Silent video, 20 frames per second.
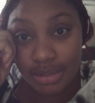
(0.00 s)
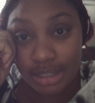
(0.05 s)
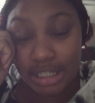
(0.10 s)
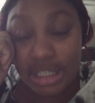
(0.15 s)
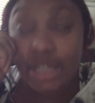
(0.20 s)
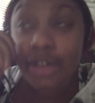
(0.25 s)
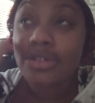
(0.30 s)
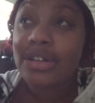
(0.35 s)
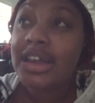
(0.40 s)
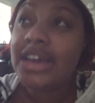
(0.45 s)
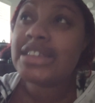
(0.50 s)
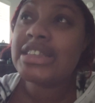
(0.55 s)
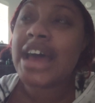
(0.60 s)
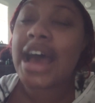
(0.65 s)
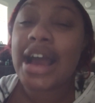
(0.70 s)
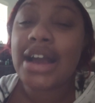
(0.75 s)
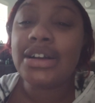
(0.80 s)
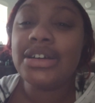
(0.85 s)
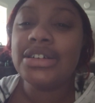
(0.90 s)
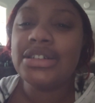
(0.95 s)
And so that's
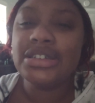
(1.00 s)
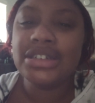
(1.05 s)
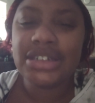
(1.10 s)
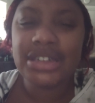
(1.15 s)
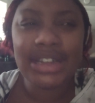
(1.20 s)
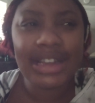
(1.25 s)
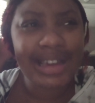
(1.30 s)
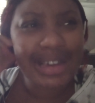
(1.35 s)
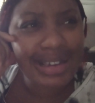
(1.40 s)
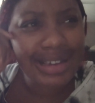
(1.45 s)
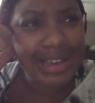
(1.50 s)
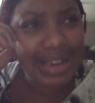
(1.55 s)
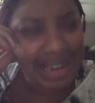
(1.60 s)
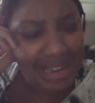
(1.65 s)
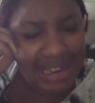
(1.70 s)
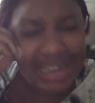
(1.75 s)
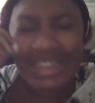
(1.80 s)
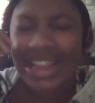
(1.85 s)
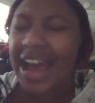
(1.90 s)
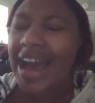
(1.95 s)
how good
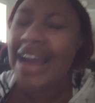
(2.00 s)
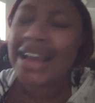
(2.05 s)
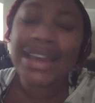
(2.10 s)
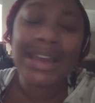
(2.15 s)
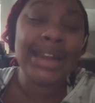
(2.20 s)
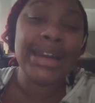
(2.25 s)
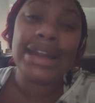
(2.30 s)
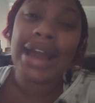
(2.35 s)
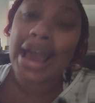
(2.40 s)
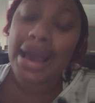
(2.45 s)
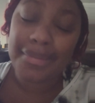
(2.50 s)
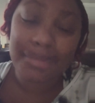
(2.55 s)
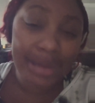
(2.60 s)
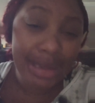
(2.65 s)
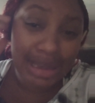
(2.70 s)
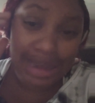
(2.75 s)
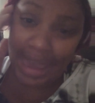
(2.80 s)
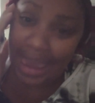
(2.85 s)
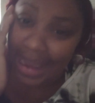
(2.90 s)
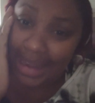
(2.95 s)
he is. I cannot
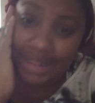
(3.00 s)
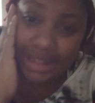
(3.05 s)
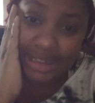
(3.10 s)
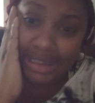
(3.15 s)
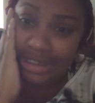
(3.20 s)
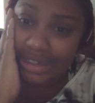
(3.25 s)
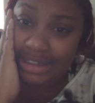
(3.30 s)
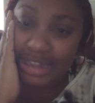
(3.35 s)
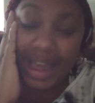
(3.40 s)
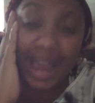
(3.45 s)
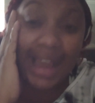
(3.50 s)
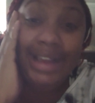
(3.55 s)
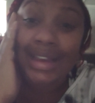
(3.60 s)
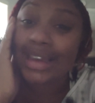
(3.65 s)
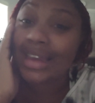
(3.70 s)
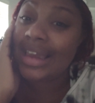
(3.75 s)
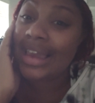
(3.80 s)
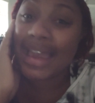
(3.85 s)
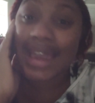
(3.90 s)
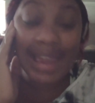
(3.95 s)
be an atheist. I
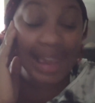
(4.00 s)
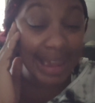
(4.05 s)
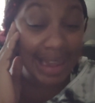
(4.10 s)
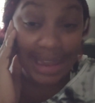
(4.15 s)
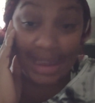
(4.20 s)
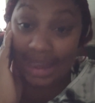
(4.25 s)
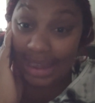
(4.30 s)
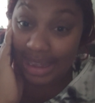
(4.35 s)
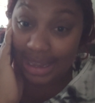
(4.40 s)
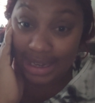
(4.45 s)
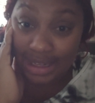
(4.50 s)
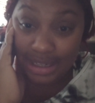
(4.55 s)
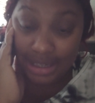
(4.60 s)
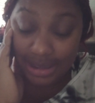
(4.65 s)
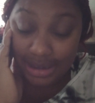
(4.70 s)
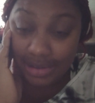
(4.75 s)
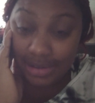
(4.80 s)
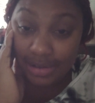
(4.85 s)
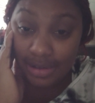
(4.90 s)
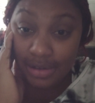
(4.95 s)
can't.
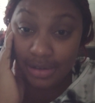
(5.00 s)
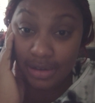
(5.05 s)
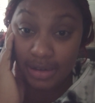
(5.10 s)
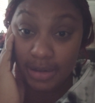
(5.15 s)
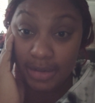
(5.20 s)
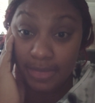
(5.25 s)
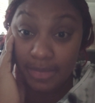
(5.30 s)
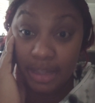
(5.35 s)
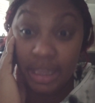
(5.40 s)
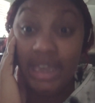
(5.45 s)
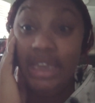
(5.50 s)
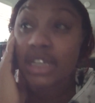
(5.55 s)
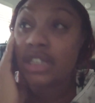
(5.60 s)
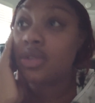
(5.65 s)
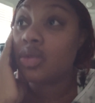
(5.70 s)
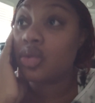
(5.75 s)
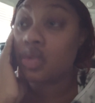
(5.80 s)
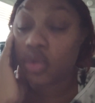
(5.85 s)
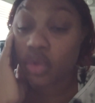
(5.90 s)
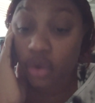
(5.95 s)
He
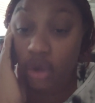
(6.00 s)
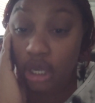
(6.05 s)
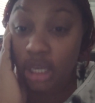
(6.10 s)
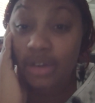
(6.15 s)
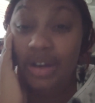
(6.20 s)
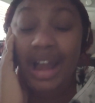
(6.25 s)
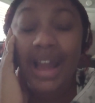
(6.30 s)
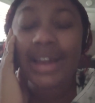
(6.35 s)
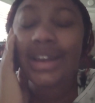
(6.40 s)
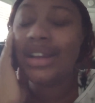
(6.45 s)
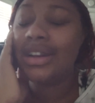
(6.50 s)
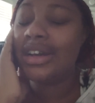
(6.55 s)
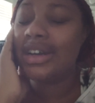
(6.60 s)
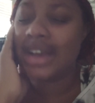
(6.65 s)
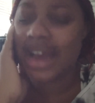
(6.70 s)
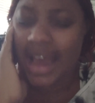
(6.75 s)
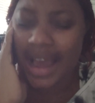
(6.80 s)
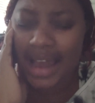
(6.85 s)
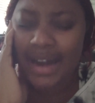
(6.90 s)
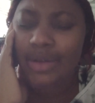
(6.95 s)
is real. I need a
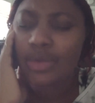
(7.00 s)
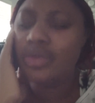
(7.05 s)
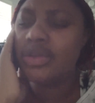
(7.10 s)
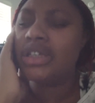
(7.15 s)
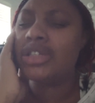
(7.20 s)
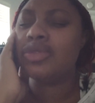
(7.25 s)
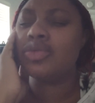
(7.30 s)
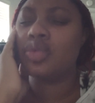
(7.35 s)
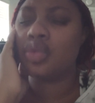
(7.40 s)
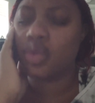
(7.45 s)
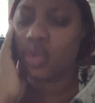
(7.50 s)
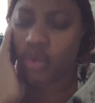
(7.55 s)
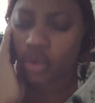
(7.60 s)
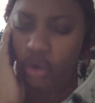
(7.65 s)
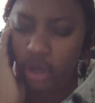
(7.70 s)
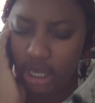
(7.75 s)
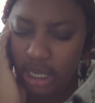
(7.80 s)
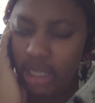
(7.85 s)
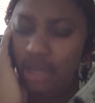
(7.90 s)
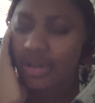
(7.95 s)
God who is
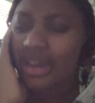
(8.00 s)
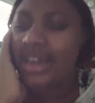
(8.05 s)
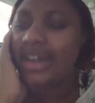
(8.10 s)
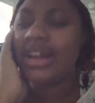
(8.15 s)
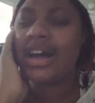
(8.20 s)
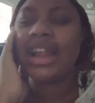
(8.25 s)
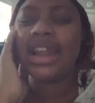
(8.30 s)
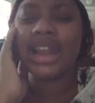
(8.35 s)
real and